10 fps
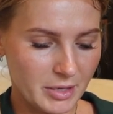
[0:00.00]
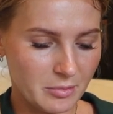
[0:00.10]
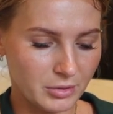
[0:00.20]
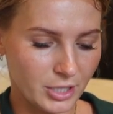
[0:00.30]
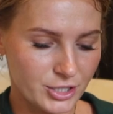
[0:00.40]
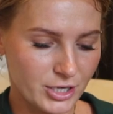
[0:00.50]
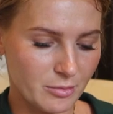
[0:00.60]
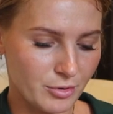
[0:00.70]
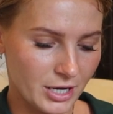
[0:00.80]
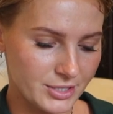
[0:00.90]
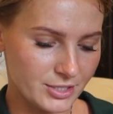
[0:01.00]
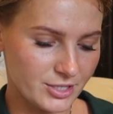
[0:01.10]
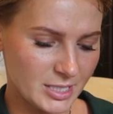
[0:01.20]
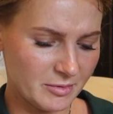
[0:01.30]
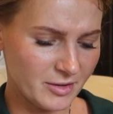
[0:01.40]
a blush and a bronzer.
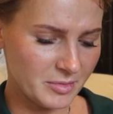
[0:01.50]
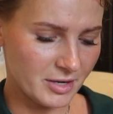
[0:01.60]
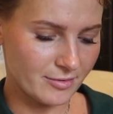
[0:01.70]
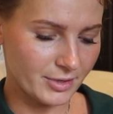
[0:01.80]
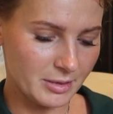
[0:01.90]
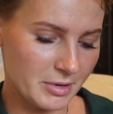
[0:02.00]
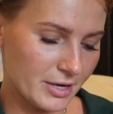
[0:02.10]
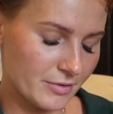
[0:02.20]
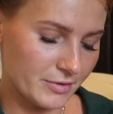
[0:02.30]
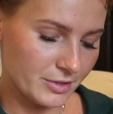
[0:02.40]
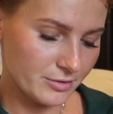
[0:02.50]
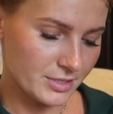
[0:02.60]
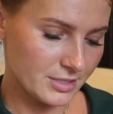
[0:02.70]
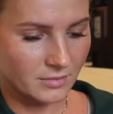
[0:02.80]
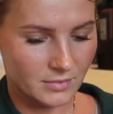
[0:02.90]
Some of them have really bad reviews.